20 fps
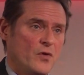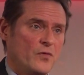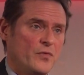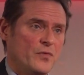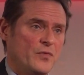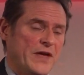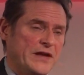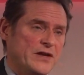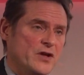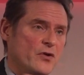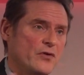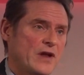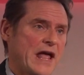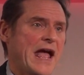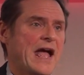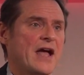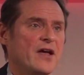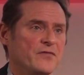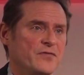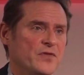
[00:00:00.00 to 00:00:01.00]
they don't
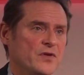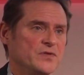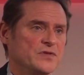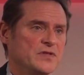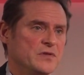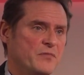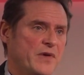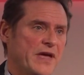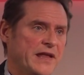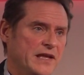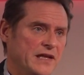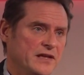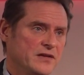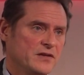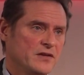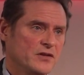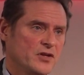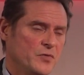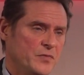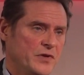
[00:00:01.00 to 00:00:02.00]
have those
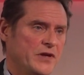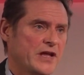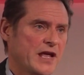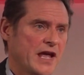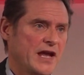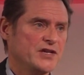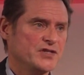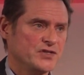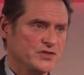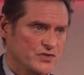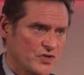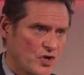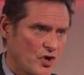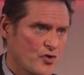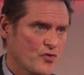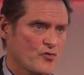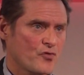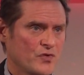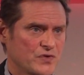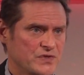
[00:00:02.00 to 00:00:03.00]
embedded communications
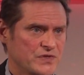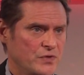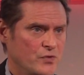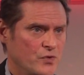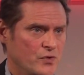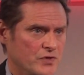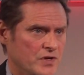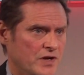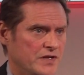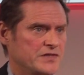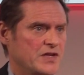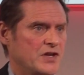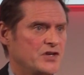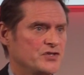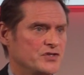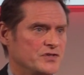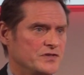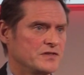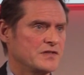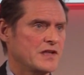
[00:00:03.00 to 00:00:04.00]
across the
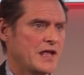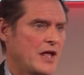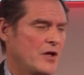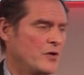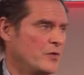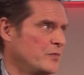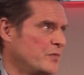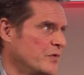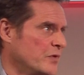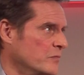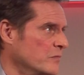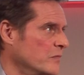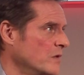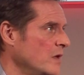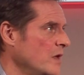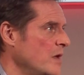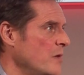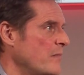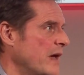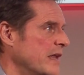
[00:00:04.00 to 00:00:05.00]
organization to help them
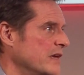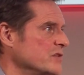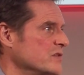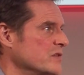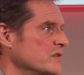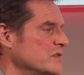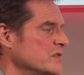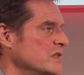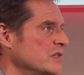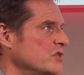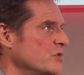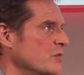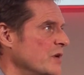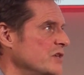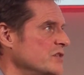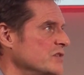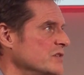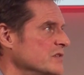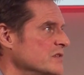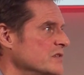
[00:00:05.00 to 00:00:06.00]
manage those
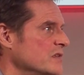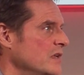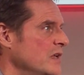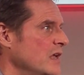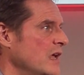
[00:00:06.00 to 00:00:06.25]
situations